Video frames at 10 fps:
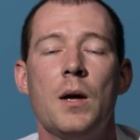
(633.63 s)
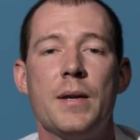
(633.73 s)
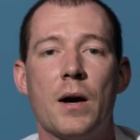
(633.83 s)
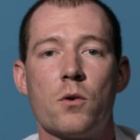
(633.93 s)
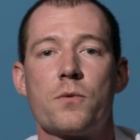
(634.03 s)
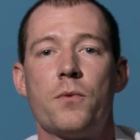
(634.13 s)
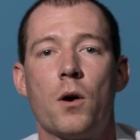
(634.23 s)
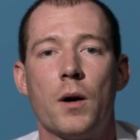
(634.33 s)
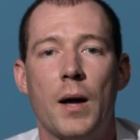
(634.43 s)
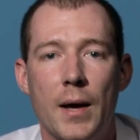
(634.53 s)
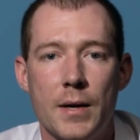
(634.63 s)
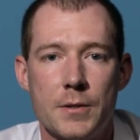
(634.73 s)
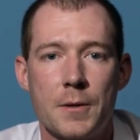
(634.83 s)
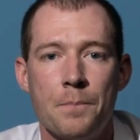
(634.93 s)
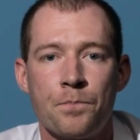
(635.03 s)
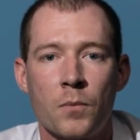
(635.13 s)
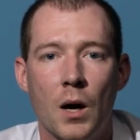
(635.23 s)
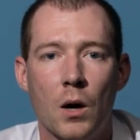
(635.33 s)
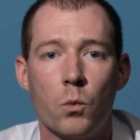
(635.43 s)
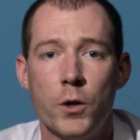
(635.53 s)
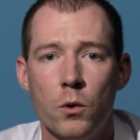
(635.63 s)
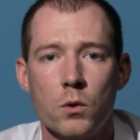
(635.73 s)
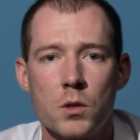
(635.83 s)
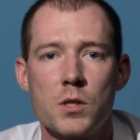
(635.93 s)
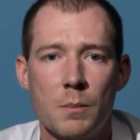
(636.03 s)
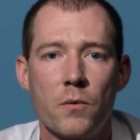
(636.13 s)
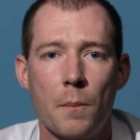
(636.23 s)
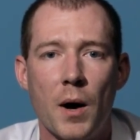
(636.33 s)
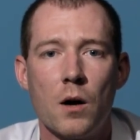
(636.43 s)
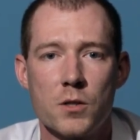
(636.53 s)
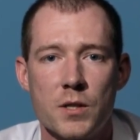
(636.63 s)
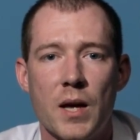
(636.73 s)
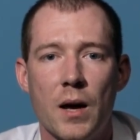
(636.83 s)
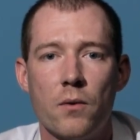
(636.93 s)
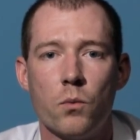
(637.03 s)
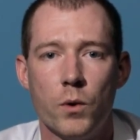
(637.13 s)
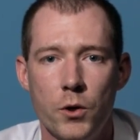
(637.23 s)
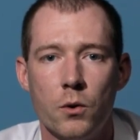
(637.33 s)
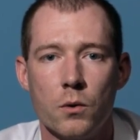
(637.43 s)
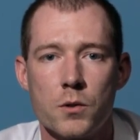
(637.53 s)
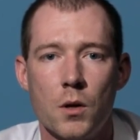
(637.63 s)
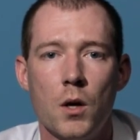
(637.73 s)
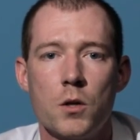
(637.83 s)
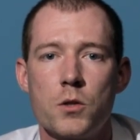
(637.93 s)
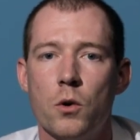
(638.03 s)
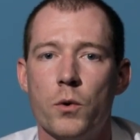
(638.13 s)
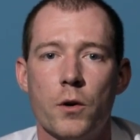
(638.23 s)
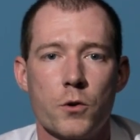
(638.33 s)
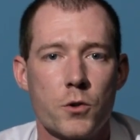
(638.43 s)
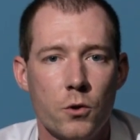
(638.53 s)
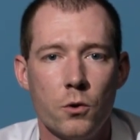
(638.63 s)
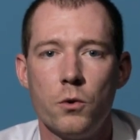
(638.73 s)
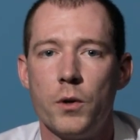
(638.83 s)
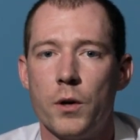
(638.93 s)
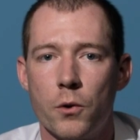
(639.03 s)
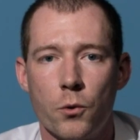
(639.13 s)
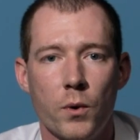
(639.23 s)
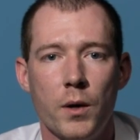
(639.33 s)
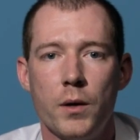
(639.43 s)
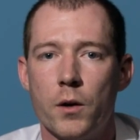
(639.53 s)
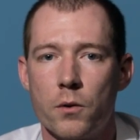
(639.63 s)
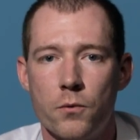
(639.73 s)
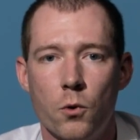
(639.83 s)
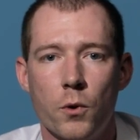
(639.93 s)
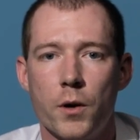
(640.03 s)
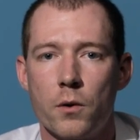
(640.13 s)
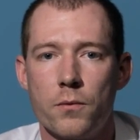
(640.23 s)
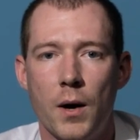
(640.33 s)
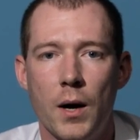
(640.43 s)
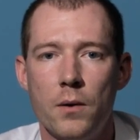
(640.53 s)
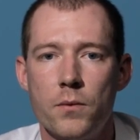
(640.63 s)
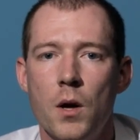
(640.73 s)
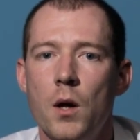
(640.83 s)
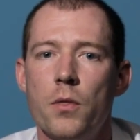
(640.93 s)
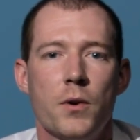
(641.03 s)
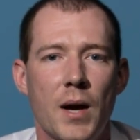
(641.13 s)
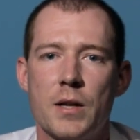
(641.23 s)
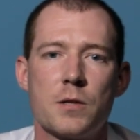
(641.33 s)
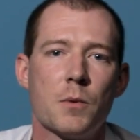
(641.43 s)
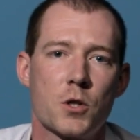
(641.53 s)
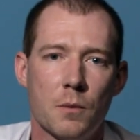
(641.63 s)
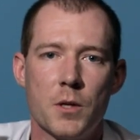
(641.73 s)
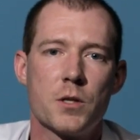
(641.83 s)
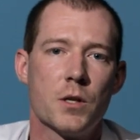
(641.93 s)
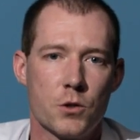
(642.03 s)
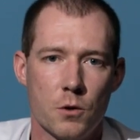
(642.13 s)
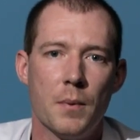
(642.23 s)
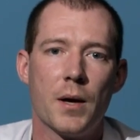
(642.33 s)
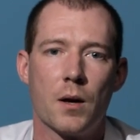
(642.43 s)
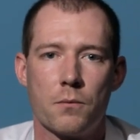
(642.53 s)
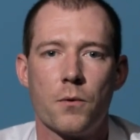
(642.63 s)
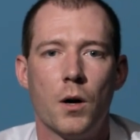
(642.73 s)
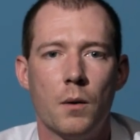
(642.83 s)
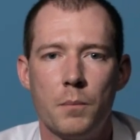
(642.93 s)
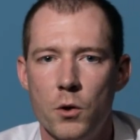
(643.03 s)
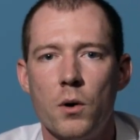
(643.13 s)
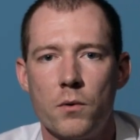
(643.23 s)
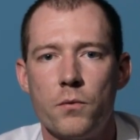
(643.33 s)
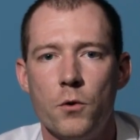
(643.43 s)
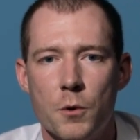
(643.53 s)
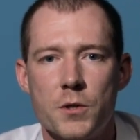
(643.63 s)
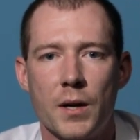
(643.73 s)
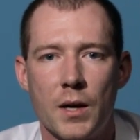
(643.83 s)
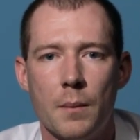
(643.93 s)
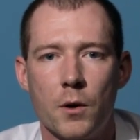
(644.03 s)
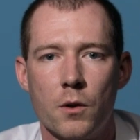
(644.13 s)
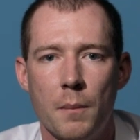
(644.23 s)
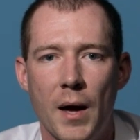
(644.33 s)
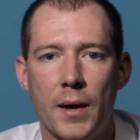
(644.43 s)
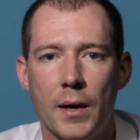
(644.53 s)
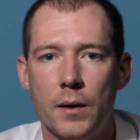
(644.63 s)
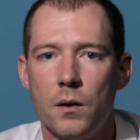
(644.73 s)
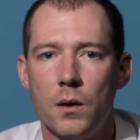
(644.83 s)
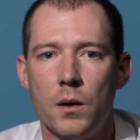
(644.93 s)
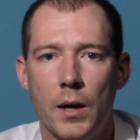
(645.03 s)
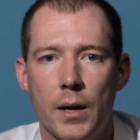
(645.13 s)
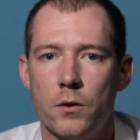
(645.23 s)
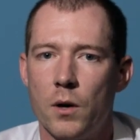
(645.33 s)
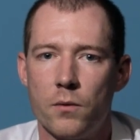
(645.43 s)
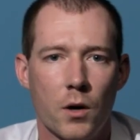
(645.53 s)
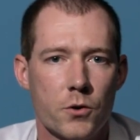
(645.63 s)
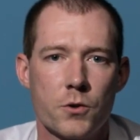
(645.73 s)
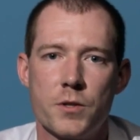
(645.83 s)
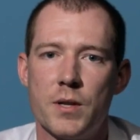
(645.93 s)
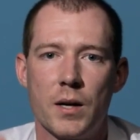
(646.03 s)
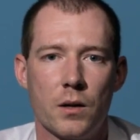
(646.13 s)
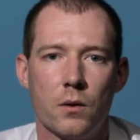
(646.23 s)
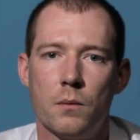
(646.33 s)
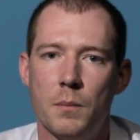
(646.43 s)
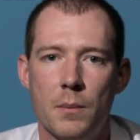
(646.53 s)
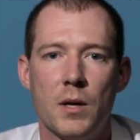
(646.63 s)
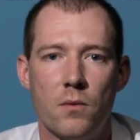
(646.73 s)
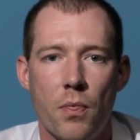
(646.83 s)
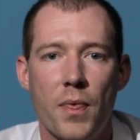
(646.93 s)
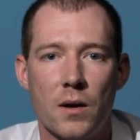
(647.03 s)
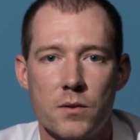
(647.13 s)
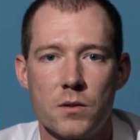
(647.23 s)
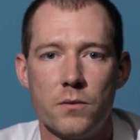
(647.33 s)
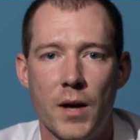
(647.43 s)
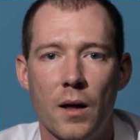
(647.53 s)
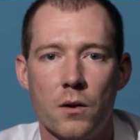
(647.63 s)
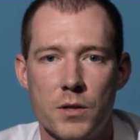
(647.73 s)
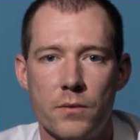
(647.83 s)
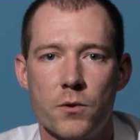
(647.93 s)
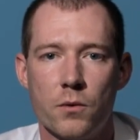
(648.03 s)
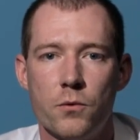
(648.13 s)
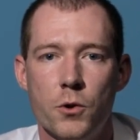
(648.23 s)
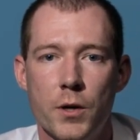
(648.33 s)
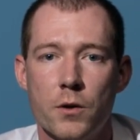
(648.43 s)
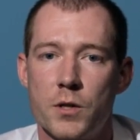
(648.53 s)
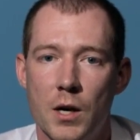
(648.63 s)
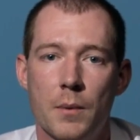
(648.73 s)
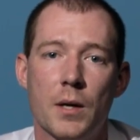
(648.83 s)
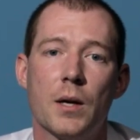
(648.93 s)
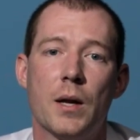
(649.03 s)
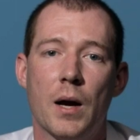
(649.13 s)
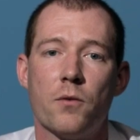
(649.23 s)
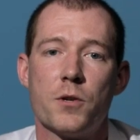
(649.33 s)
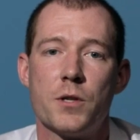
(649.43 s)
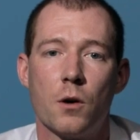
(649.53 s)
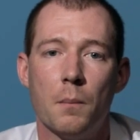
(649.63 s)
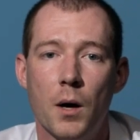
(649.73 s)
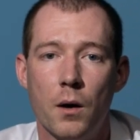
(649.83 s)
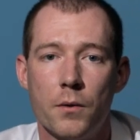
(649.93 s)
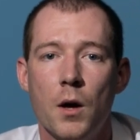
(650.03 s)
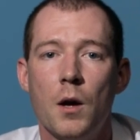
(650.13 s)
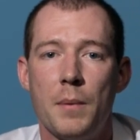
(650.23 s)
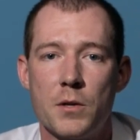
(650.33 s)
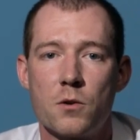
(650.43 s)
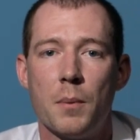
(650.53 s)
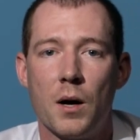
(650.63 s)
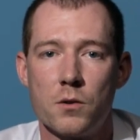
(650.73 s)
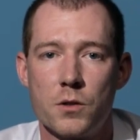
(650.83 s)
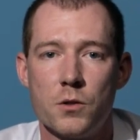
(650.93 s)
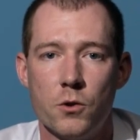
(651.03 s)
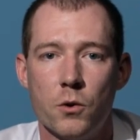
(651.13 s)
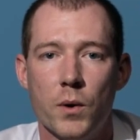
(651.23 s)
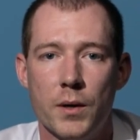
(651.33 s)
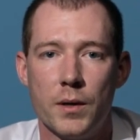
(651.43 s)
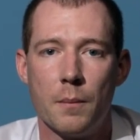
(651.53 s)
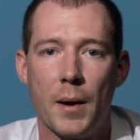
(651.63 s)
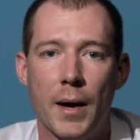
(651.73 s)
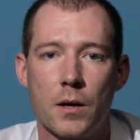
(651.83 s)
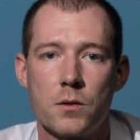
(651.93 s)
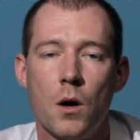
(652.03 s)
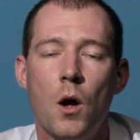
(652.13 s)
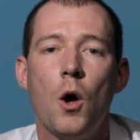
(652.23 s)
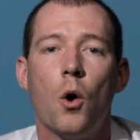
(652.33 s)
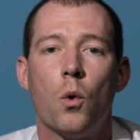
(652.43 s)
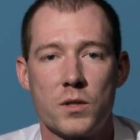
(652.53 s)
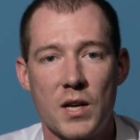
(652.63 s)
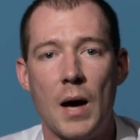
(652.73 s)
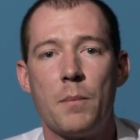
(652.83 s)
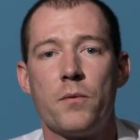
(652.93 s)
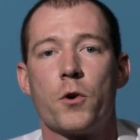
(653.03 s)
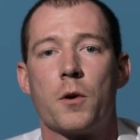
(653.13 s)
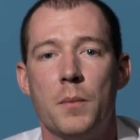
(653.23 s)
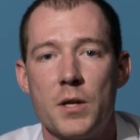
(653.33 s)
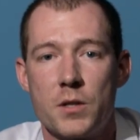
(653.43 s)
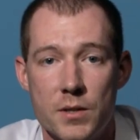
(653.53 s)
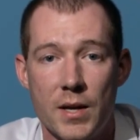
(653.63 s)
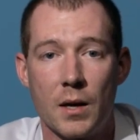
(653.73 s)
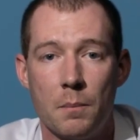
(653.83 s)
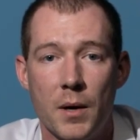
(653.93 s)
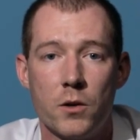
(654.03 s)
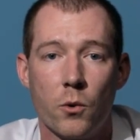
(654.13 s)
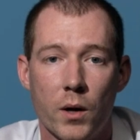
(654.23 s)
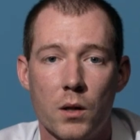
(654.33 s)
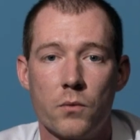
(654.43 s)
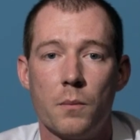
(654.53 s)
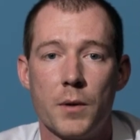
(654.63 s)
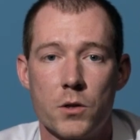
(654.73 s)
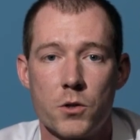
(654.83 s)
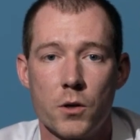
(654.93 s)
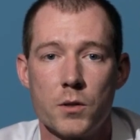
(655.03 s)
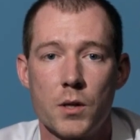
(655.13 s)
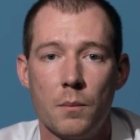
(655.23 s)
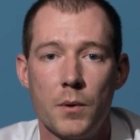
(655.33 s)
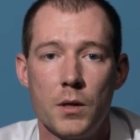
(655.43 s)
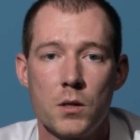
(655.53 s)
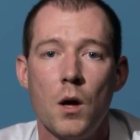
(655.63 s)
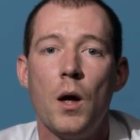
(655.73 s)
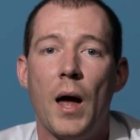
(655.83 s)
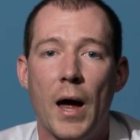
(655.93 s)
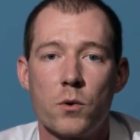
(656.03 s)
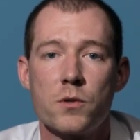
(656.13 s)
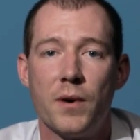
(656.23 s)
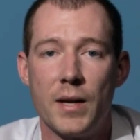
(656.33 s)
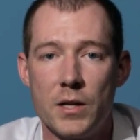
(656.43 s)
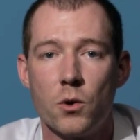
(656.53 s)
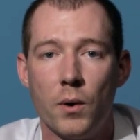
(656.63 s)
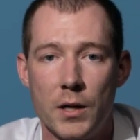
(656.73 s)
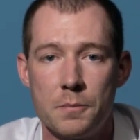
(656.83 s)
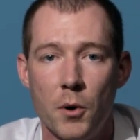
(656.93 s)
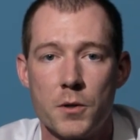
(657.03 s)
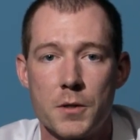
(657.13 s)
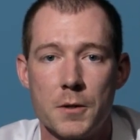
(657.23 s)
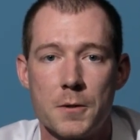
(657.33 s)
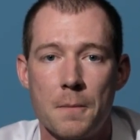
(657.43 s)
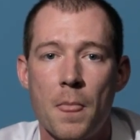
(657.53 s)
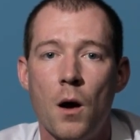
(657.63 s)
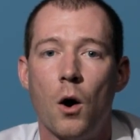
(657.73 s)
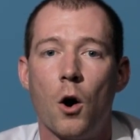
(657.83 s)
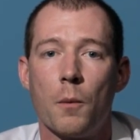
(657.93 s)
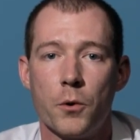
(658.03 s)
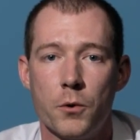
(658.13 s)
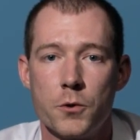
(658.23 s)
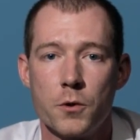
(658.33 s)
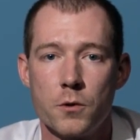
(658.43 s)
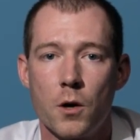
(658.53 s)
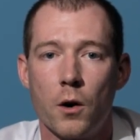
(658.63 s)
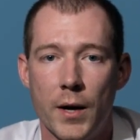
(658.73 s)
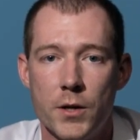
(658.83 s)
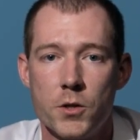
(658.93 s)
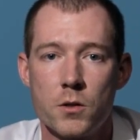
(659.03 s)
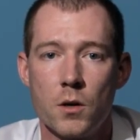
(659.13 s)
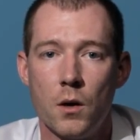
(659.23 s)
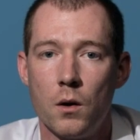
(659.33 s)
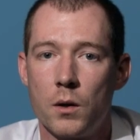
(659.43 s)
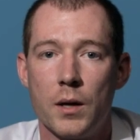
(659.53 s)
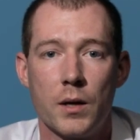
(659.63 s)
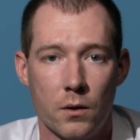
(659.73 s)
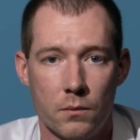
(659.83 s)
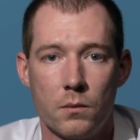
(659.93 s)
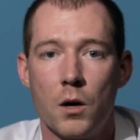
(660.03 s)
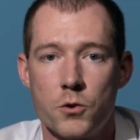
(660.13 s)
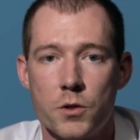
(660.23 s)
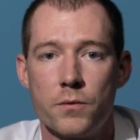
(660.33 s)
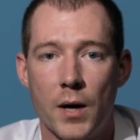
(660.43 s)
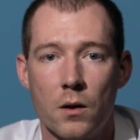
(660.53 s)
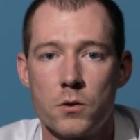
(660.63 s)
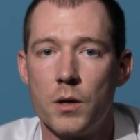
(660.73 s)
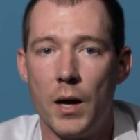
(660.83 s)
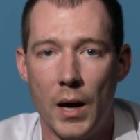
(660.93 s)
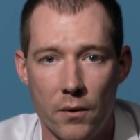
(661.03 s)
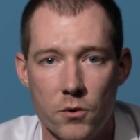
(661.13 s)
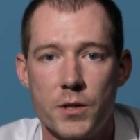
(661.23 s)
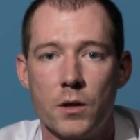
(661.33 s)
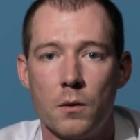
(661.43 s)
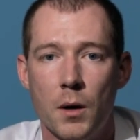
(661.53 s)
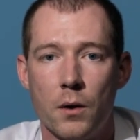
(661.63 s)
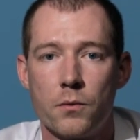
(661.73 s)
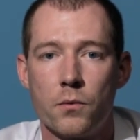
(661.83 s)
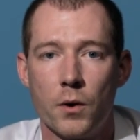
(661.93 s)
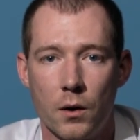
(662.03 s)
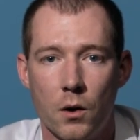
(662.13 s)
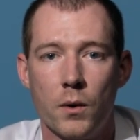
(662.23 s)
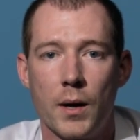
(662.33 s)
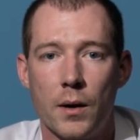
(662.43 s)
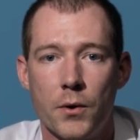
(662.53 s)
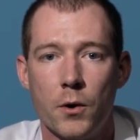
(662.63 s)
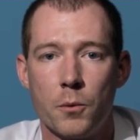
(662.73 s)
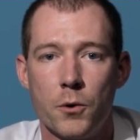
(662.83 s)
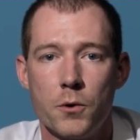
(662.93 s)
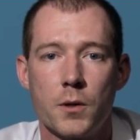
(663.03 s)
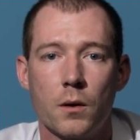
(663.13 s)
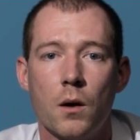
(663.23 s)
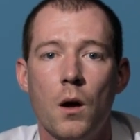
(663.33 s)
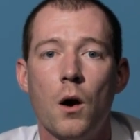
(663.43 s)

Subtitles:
Now, as far as renewals, some of our policies have renewals. So years 2, year 3, year 4, year 5, they're not as much commission as you make up front, but you'll have a few percent coming on the back end, and you'll have hundreds, maybe even thousands of dollars after a few years coming in every single month based on policies you had written in the past. On top of your commissions that get paid directly from the insurance companies, Equis Financial has bonuses. Our producers, our agents, can get hundreds of dollars every single month for going out there and producing.